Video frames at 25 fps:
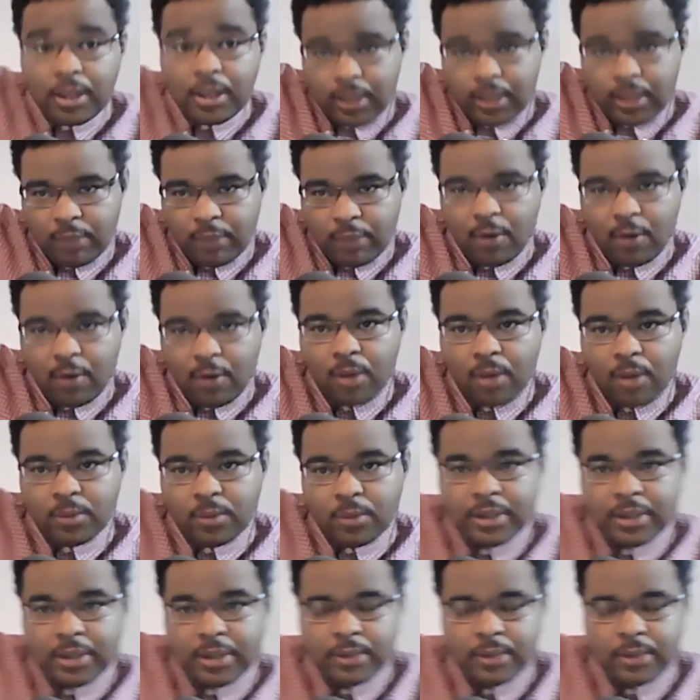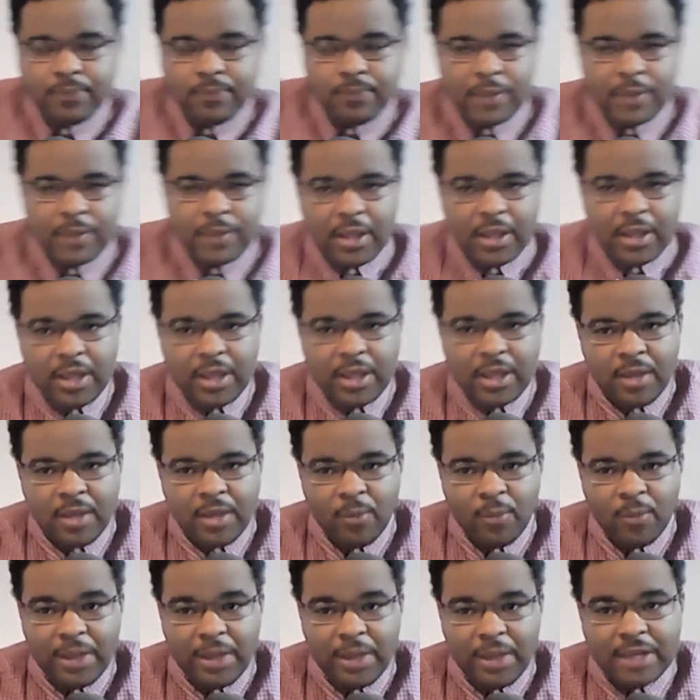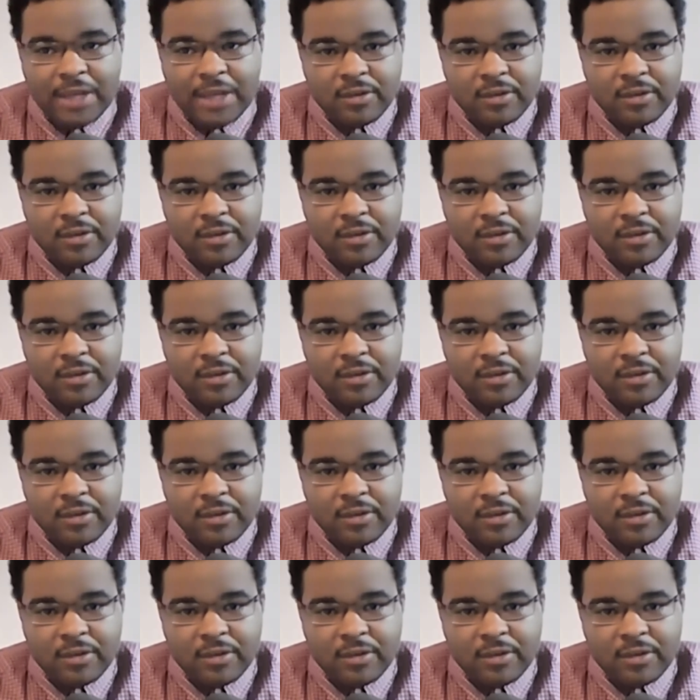involved with, we had